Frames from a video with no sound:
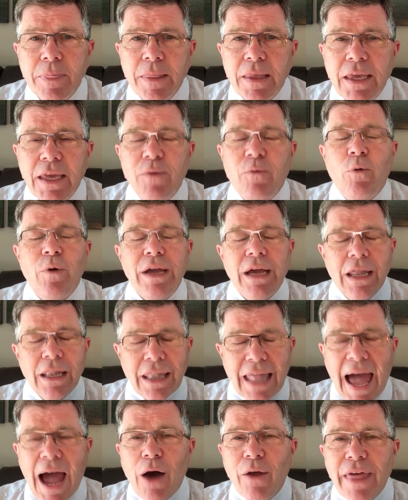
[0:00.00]
If we
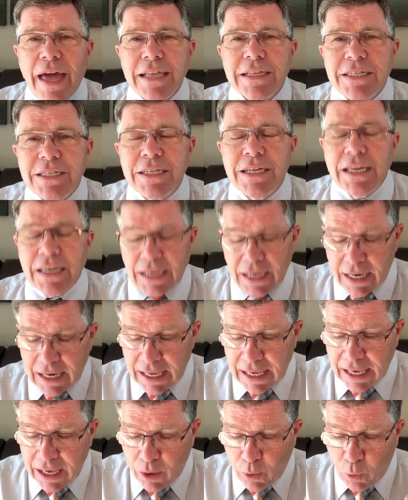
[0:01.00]
allow that sin in,
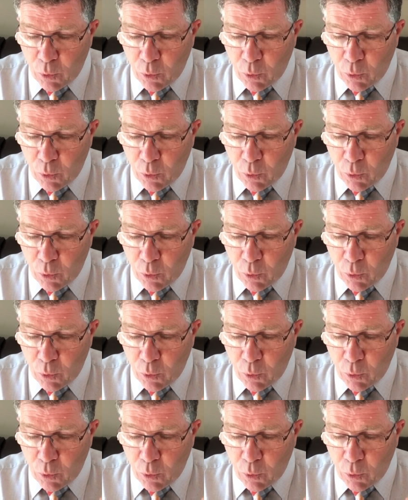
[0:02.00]
it